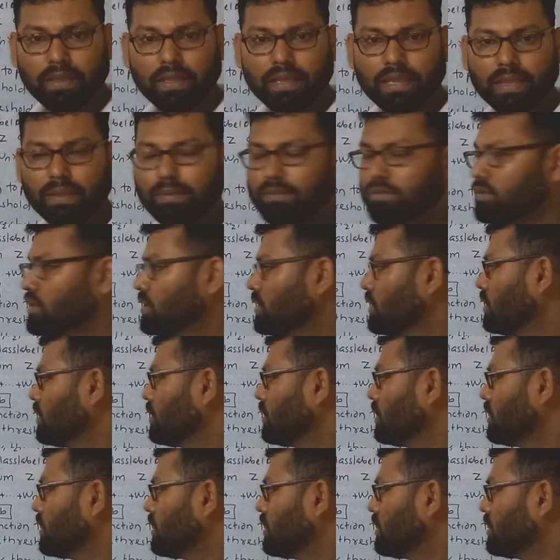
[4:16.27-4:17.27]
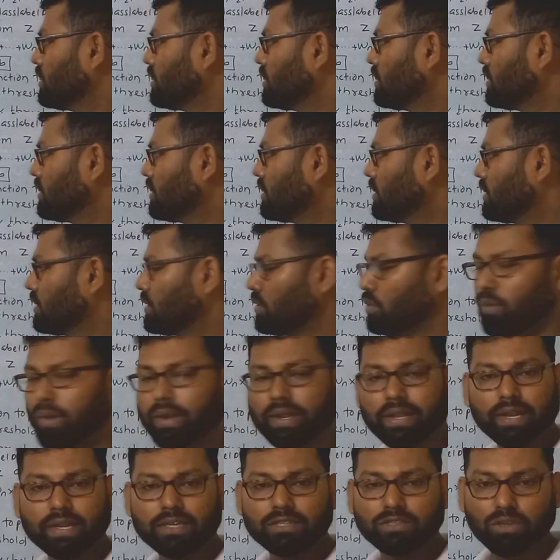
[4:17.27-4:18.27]
If the
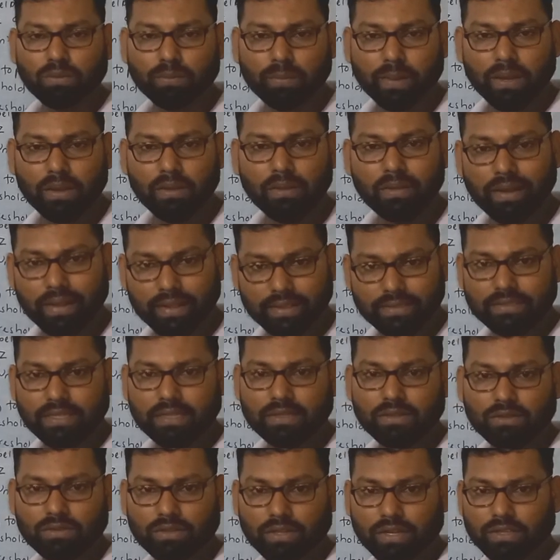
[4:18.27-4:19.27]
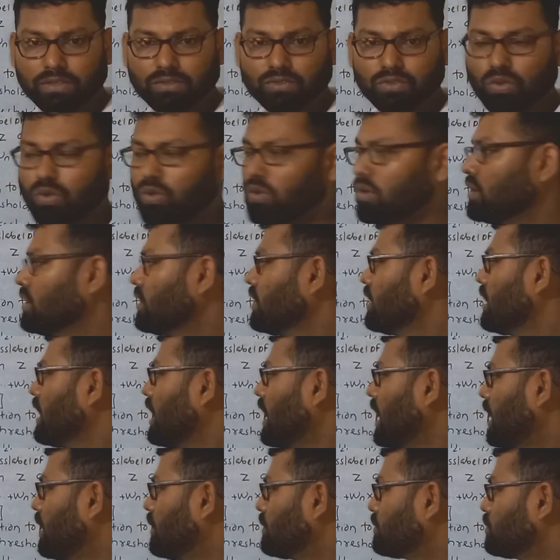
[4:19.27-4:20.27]
weighted sum value less than the threshold,
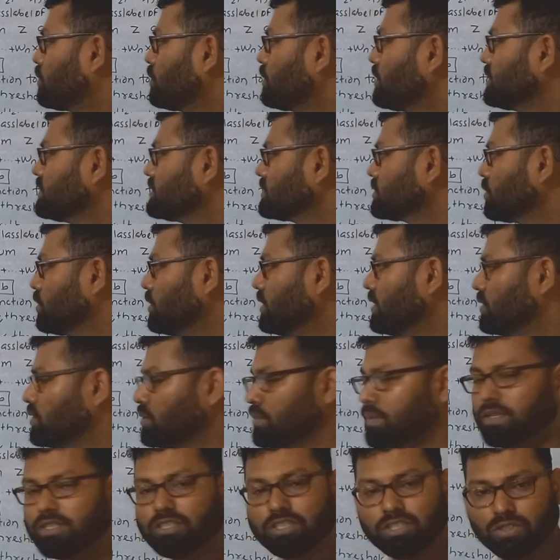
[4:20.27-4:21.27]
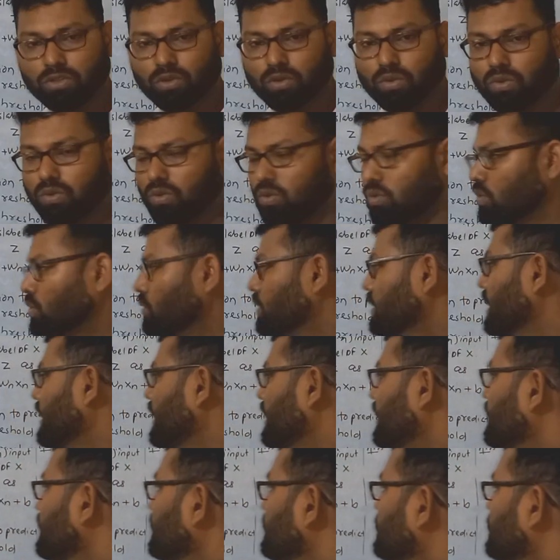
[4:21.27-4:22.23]
output is going to be 0. Okay,